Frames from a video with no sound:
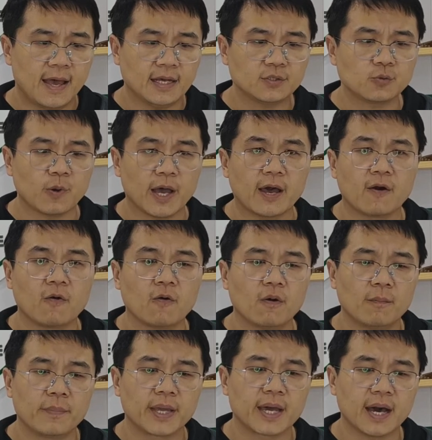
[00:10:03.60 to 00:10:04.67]
As well,
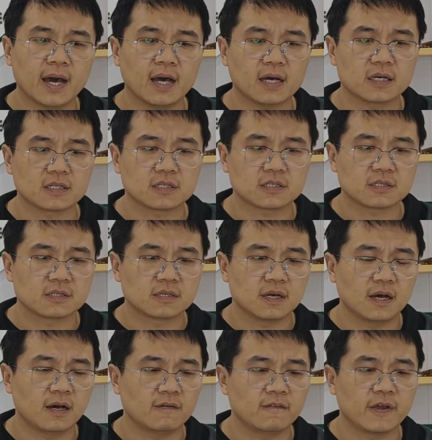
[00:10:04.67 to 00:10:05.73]
because
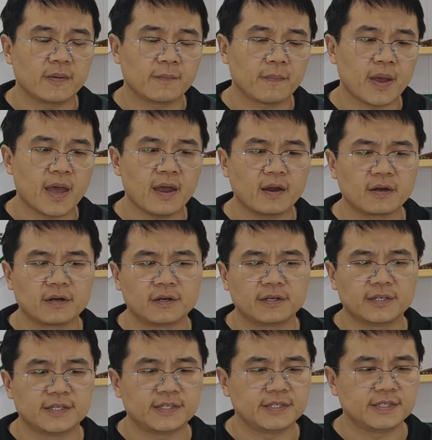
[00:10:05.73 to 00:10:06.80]
of
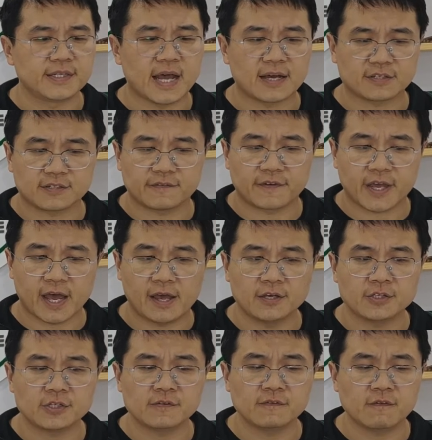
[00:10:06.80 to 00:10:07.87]
impaired
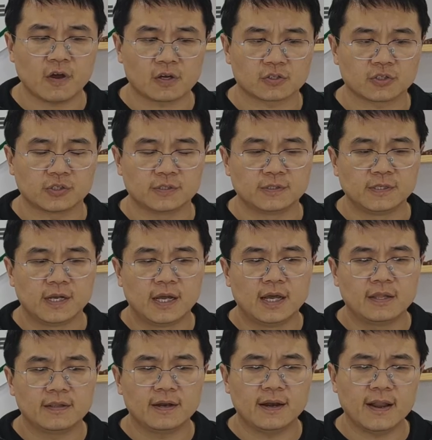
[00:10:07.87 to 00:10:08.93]
detoxification function,
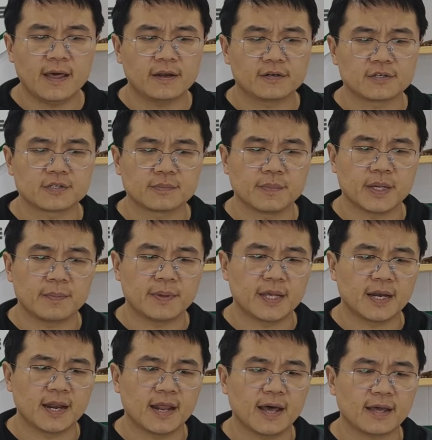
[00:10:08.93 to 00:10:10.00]
the layers may
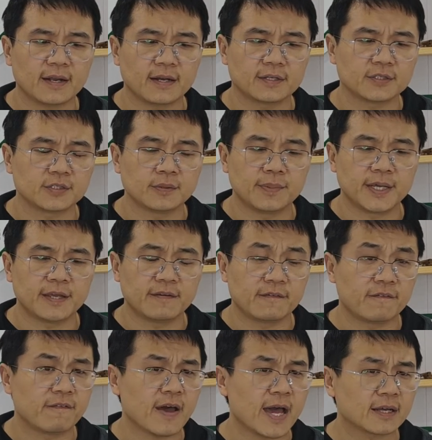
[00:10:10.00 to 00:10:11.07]
be likely to be
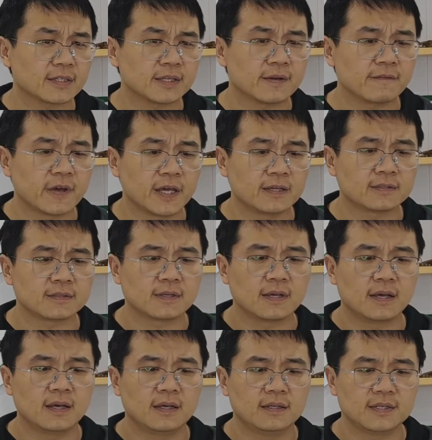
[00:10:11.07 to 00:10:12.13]
infected with
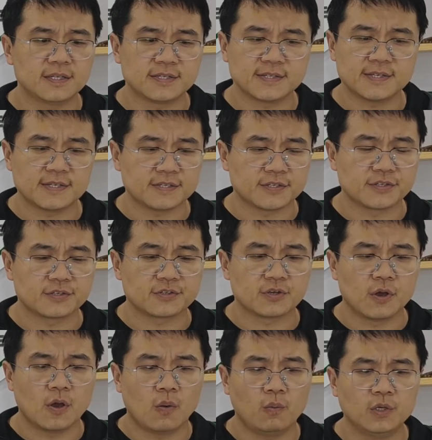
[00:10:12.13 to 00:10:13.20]

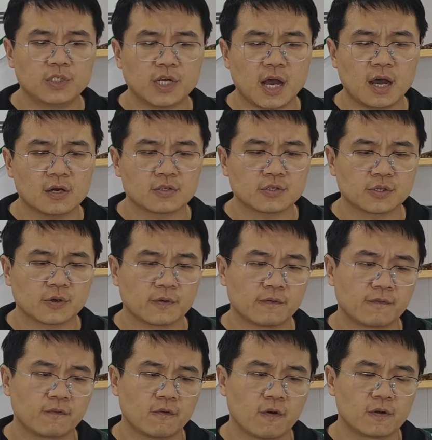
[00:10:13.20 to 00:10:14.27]
diseases, which also
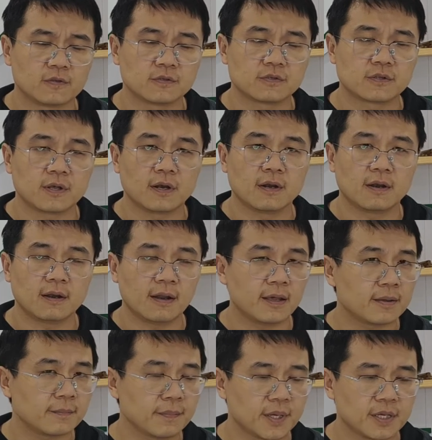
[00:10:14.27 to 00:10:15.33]
influence the
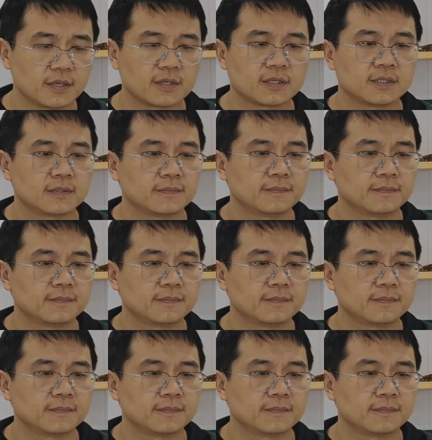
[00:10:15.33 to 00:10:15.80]
laying peak.